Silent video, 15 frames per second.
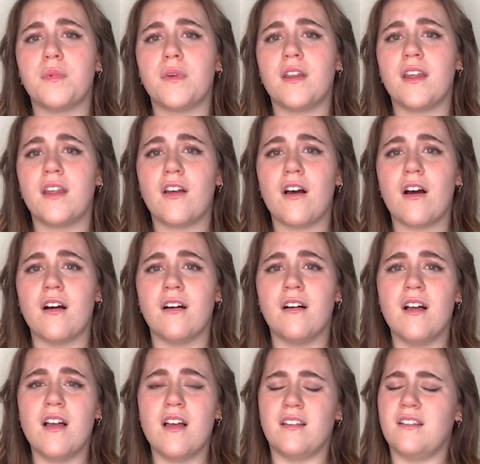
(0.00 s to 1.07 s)
but it'll
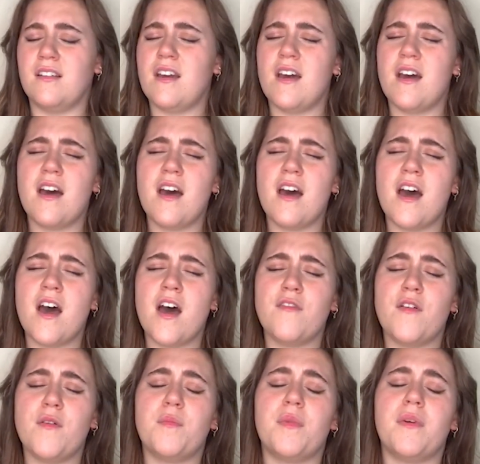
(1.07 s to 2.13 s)

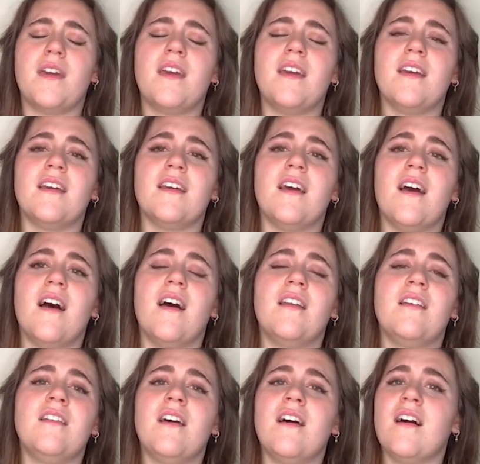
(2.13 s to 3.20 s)
never be
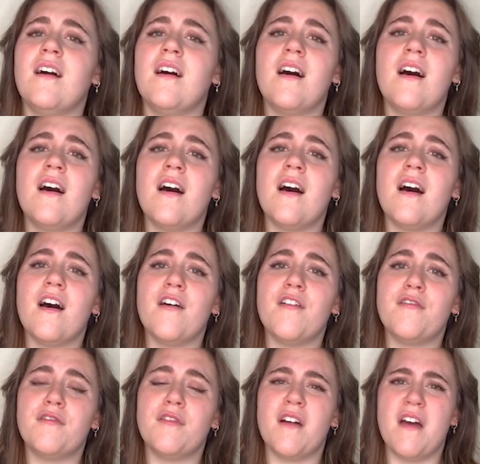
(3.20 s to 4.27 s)

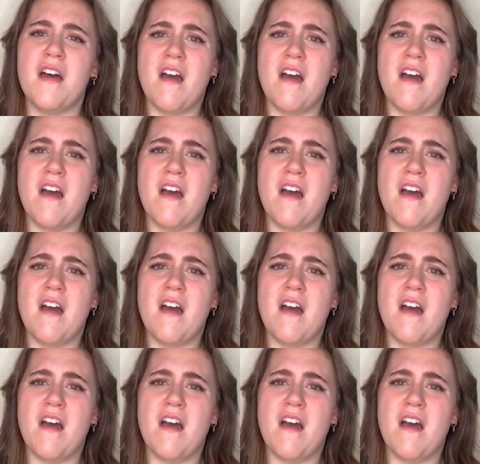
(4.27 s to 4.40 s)
enough.